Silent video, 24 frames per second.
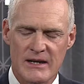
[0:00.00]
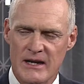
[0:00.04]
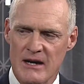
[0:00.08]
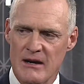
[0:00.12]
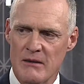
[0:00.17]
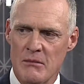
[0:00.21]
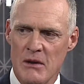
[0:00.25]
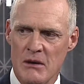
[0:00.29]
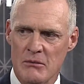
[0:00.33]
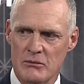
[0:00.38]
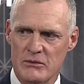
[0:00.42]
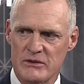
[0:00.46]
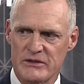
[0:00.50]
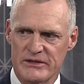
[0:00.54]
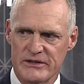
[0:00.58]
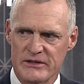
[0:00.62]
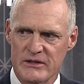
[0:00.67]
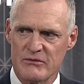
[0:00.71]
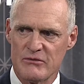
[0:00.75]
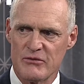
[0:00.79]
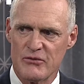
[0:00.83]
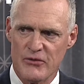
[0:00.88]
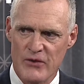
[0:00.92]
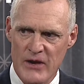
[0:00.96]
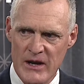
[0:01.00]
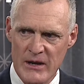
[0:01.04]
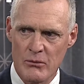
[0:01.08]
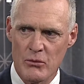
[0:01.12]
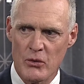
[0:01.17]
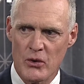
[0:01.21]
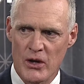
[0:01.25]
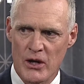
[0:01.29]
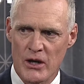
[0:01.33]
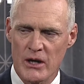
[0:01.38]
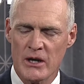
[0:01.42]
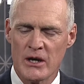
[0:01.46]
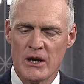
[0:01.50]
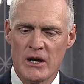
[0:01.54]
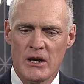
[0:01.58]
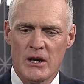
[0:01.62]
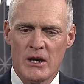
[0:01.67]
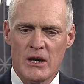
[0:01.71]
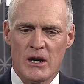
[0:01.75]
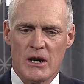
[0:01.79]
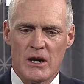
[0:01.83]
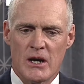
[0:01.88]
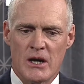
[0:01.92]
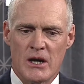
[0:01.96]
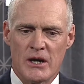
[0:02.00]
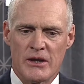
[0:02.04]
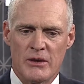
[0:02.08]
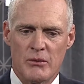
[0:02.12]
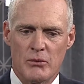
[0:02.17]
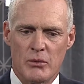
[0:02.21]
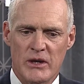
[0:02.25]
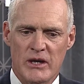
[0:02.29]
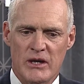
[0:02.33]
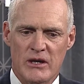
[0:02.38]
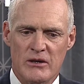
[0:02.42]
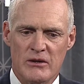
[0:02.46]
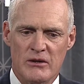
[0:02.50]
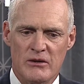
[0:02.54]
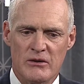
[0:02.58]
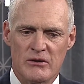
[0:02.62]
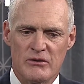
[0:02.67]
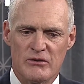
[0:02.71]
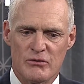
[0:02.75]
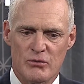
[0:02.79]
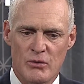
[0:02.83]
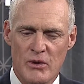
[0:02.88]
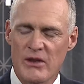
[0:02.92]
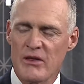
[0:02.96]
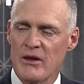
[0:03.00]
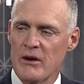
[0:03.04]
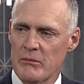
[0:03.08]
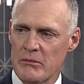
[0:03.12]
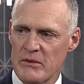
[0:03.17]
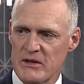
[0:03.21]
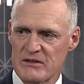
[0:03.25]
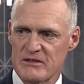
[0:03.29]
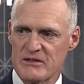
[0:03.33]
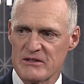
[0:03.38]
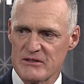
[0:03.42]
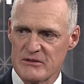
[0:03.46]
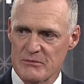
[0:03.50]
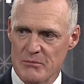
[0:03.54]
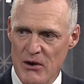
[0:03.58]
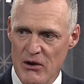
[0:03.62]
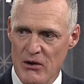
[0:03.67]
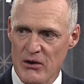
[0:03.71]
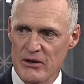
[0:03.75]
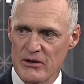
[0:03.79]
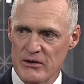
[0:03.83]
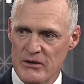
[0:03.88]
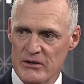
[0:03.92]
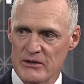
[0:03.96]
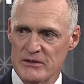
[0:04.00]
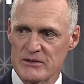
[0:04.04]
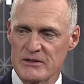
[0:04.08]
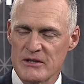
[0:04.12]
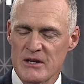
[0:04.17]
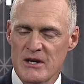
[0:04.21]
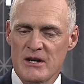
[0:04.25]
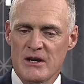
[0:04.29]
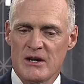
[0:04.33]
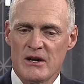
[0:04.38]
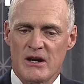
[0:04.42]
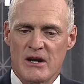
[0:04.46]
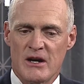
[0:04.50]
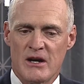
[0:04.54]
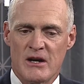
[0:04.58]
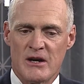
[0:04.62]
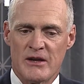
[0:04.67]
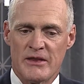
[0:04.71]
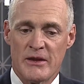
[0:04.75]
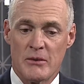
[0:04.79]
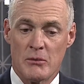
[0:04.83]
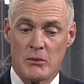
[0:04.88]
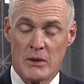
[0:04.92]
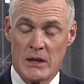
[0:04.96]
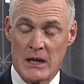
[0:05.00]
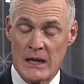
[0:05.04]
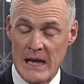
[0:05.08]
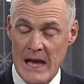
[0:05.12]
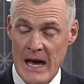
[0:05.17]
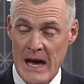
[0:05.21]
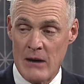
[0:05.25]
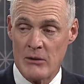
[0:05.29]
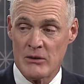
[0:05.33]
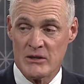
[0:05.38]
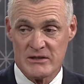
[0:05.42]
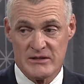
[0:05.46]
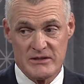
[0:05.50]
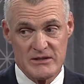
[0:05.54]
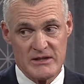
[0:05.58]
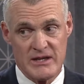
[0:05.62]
come up with some framework that we could use with our business partners that would allow us to